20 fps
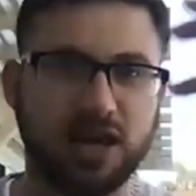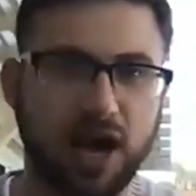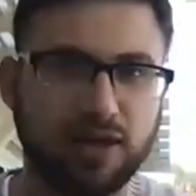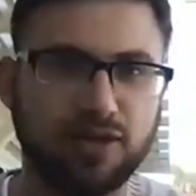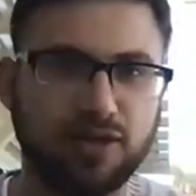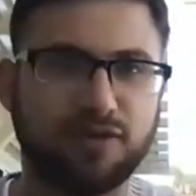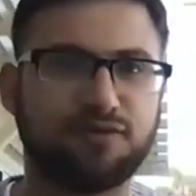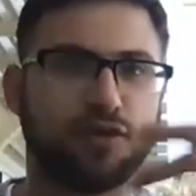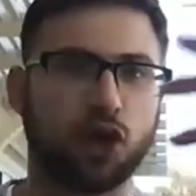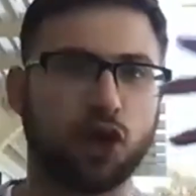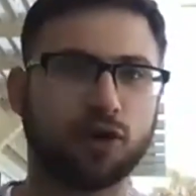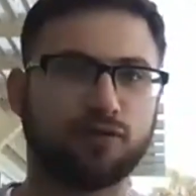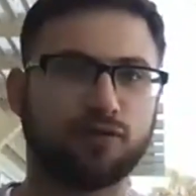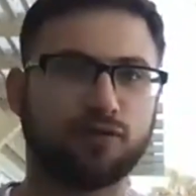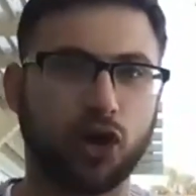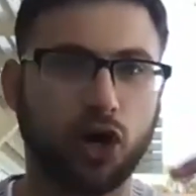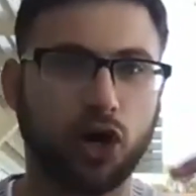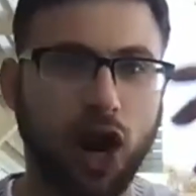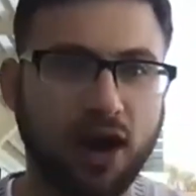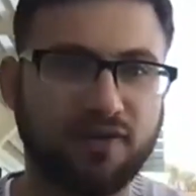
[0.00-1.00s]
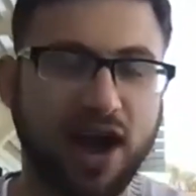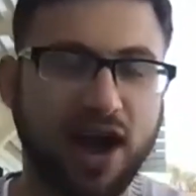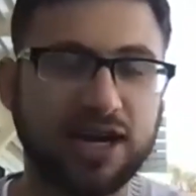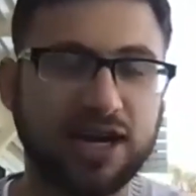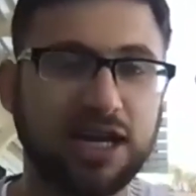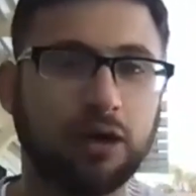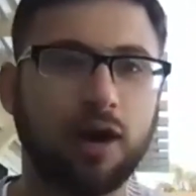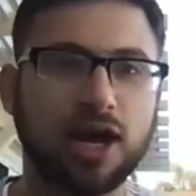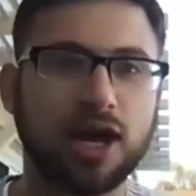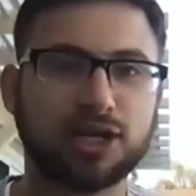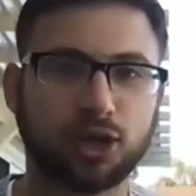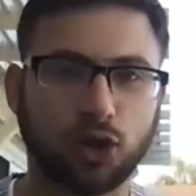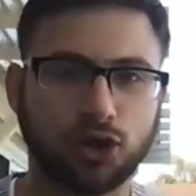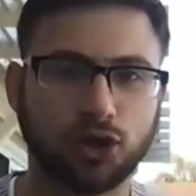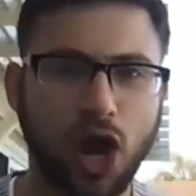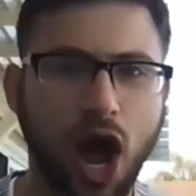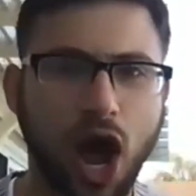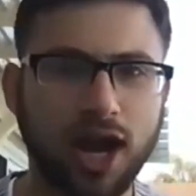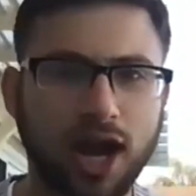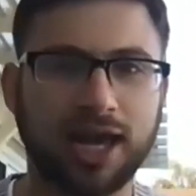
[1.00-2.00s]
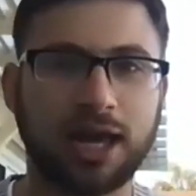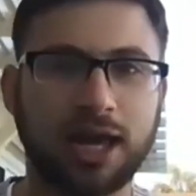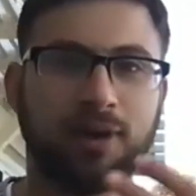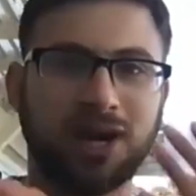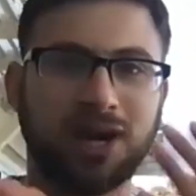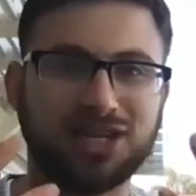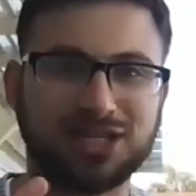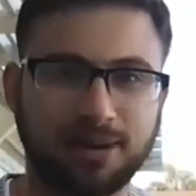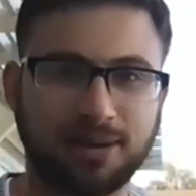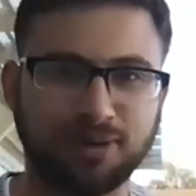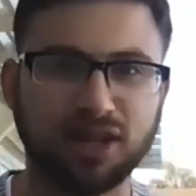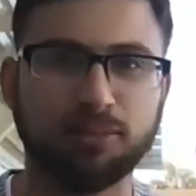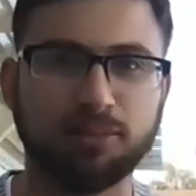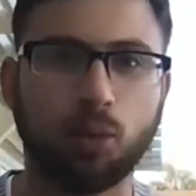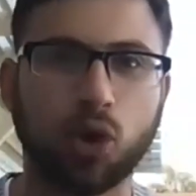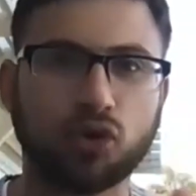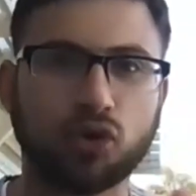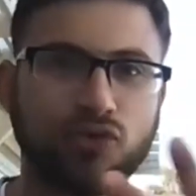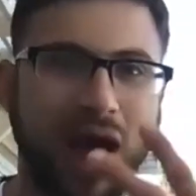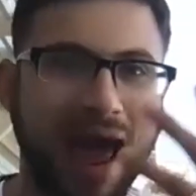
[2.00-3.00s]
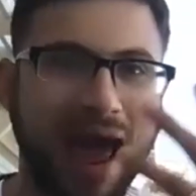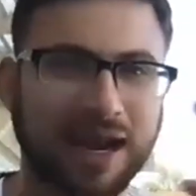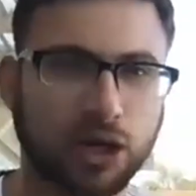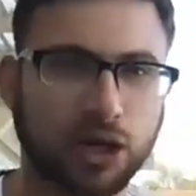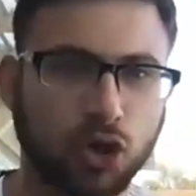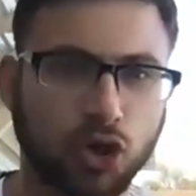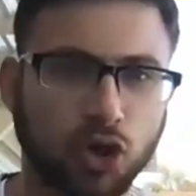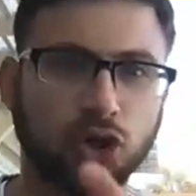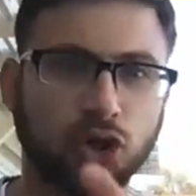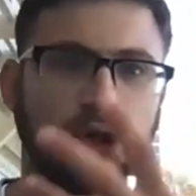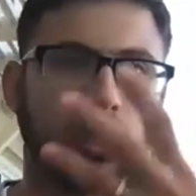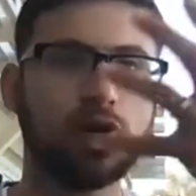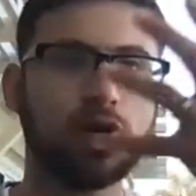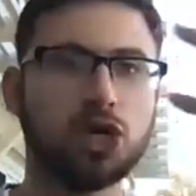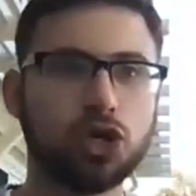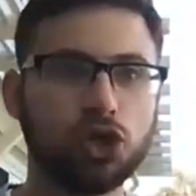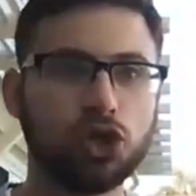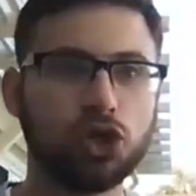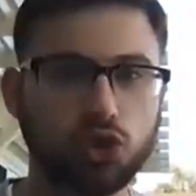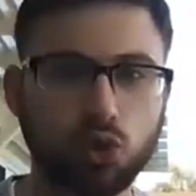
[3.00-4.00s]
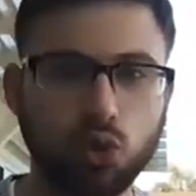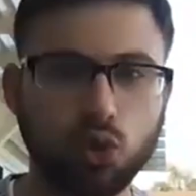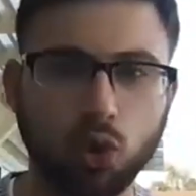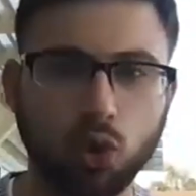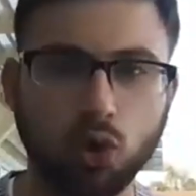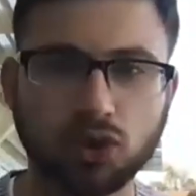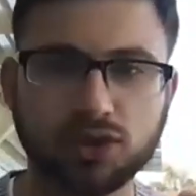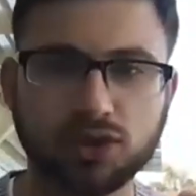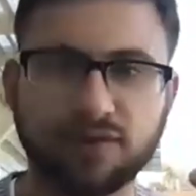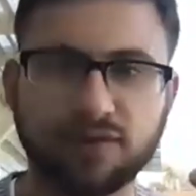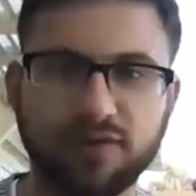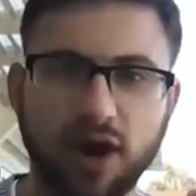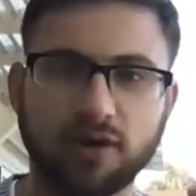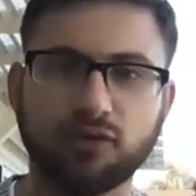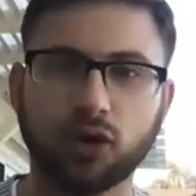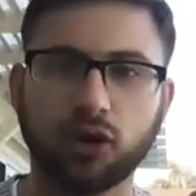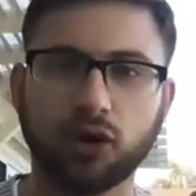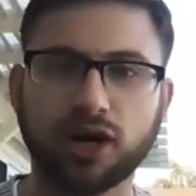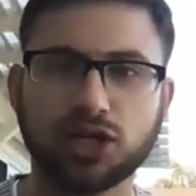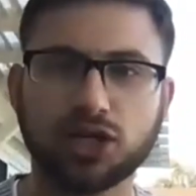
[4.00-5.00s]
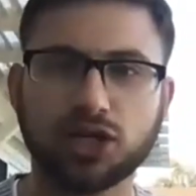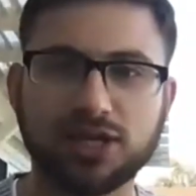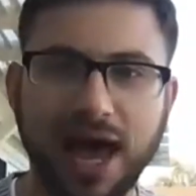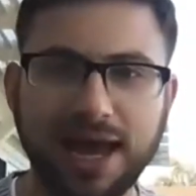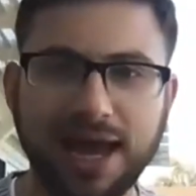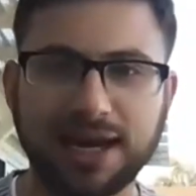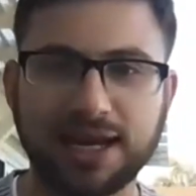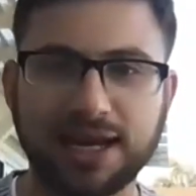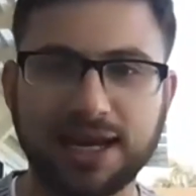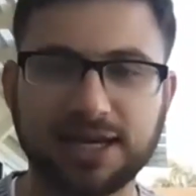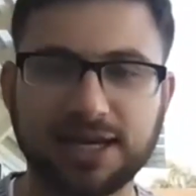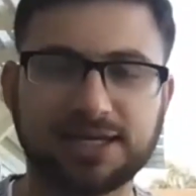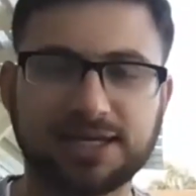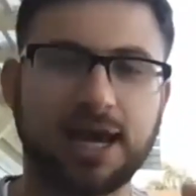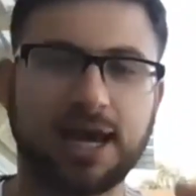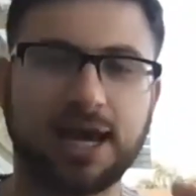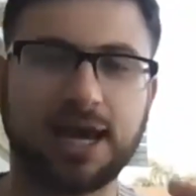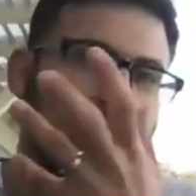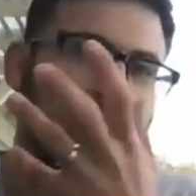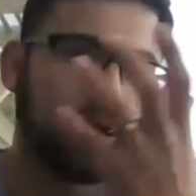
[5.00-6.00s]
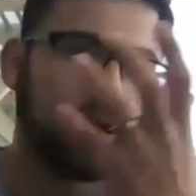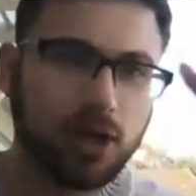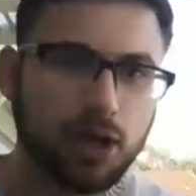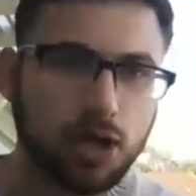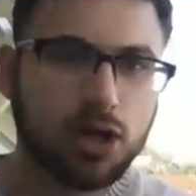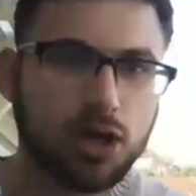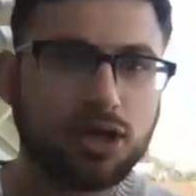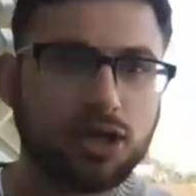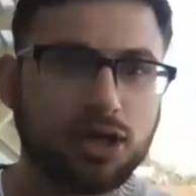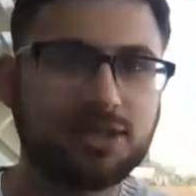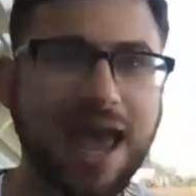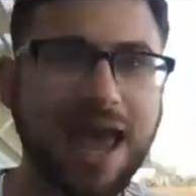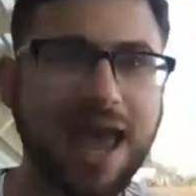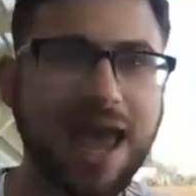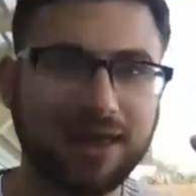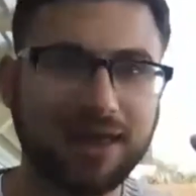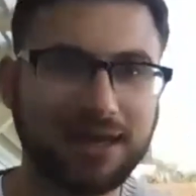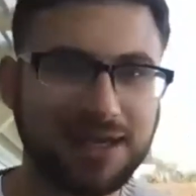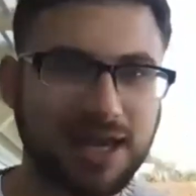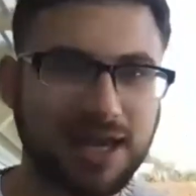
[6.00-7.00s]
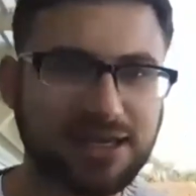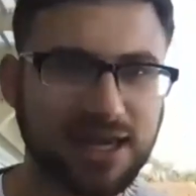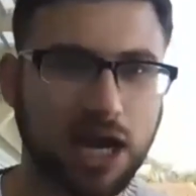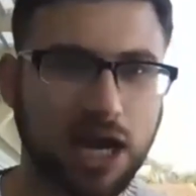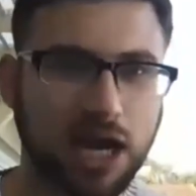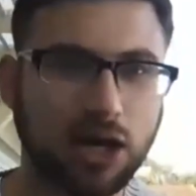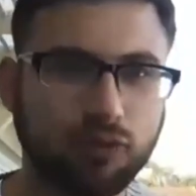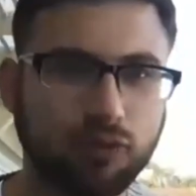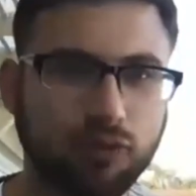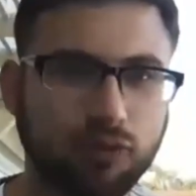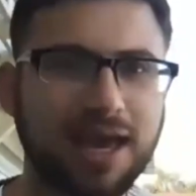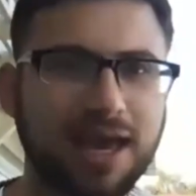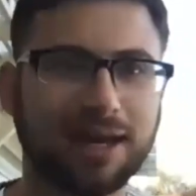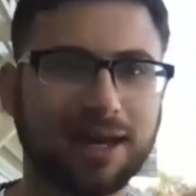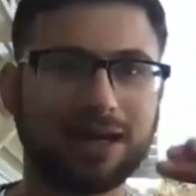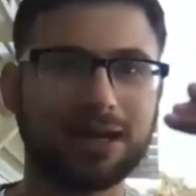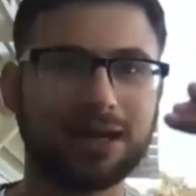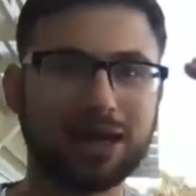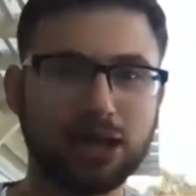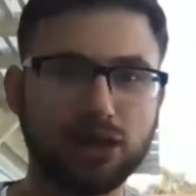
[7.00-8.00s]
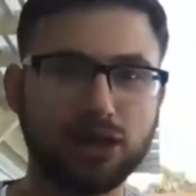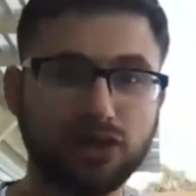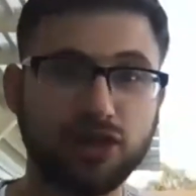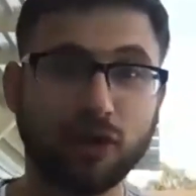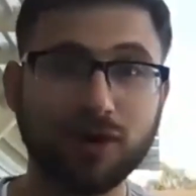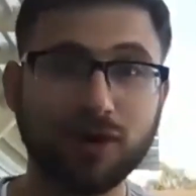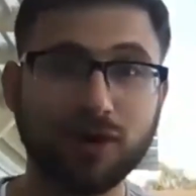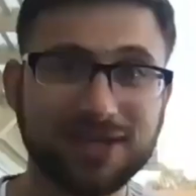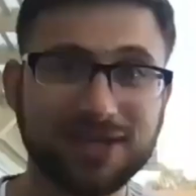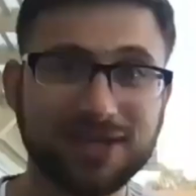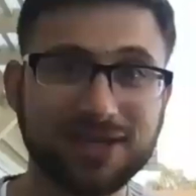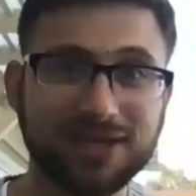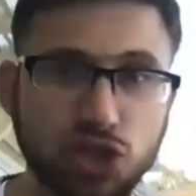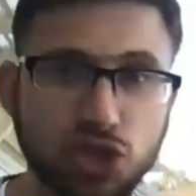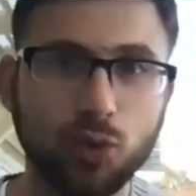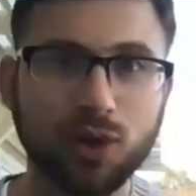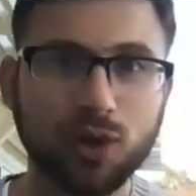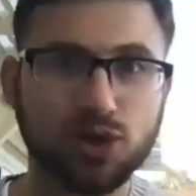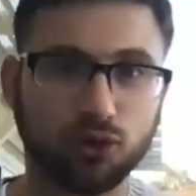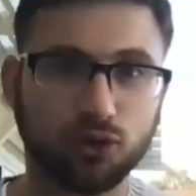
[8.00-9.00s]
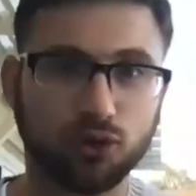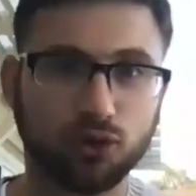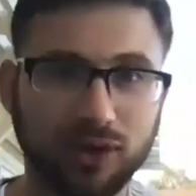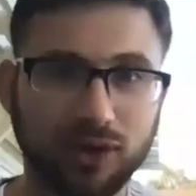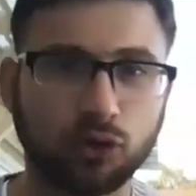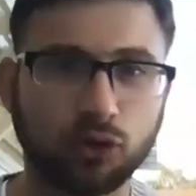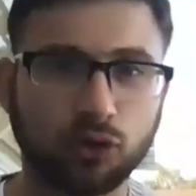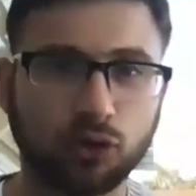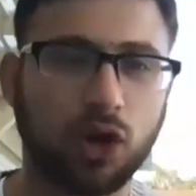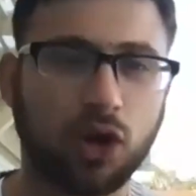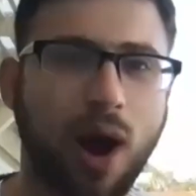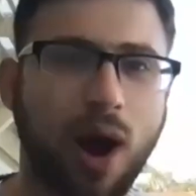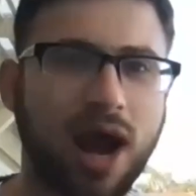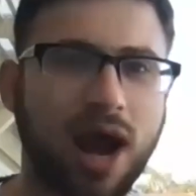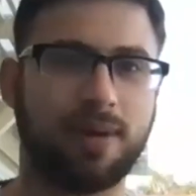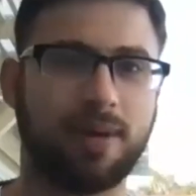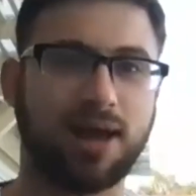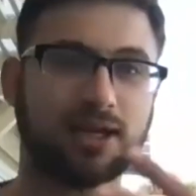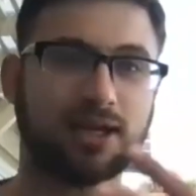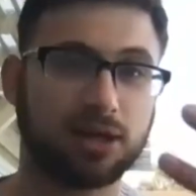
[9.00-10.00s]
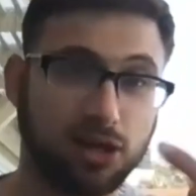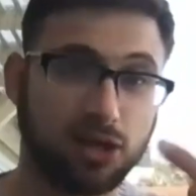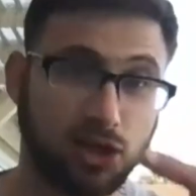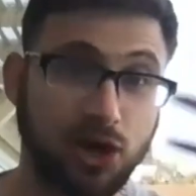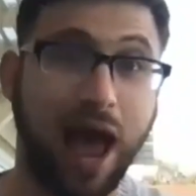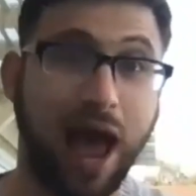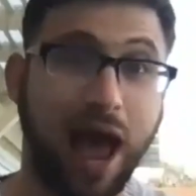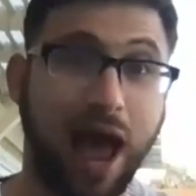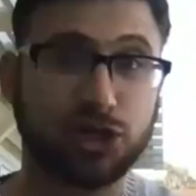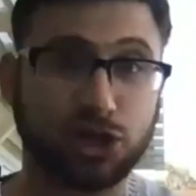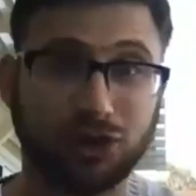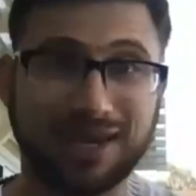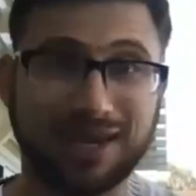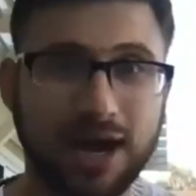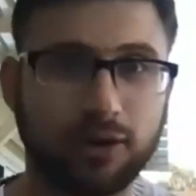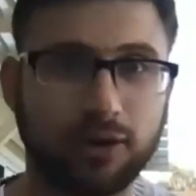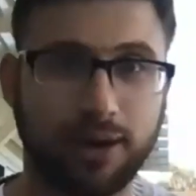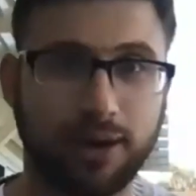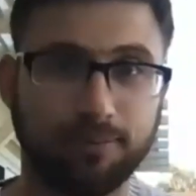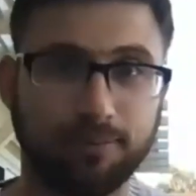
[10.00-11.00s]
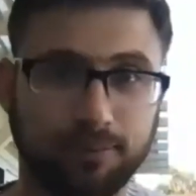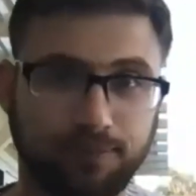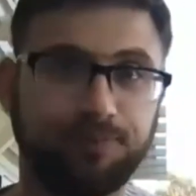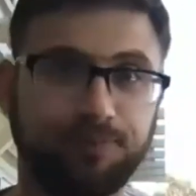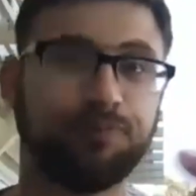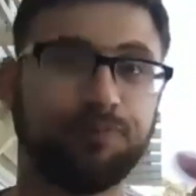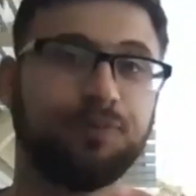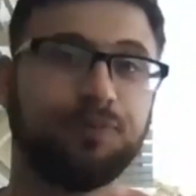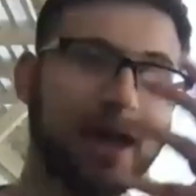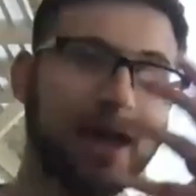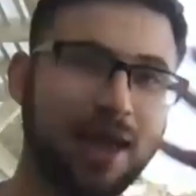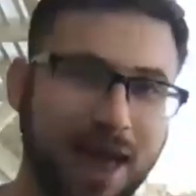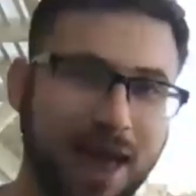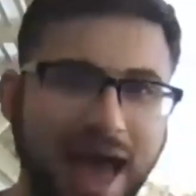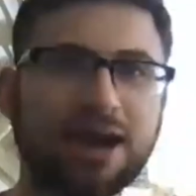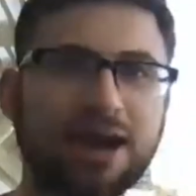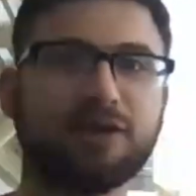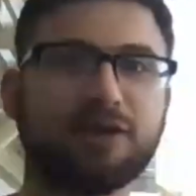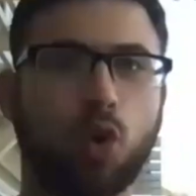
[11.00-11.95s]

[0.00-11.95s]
the fervor of ideological talking, but in some of the more radical schools of religious Zionism, saying that Yitzhak Rabin, there is a Jewish legal requirement to actually kill him. And of